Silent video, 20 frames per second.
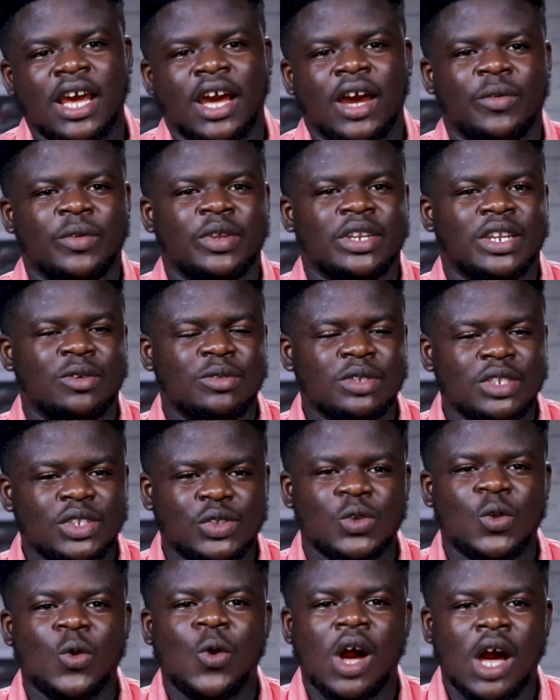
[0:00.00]
And we now need
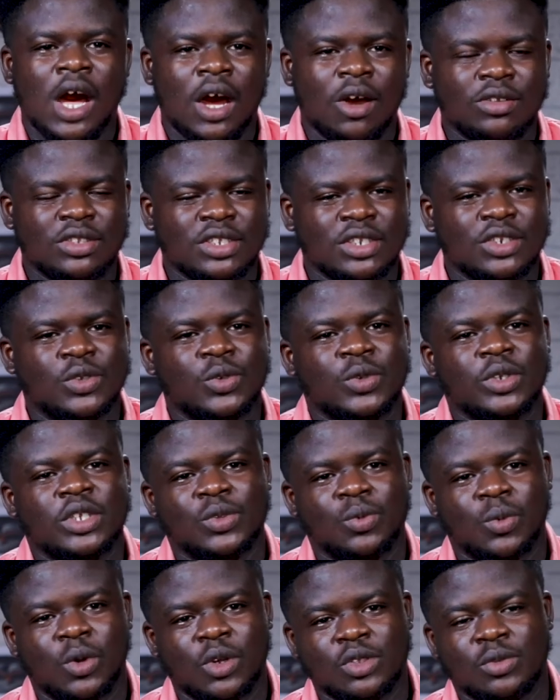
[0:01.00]
to go out and do
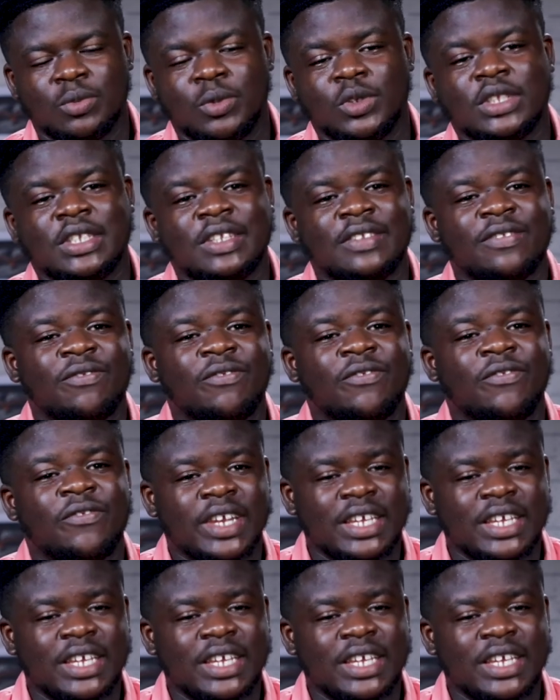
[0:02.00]
his work both in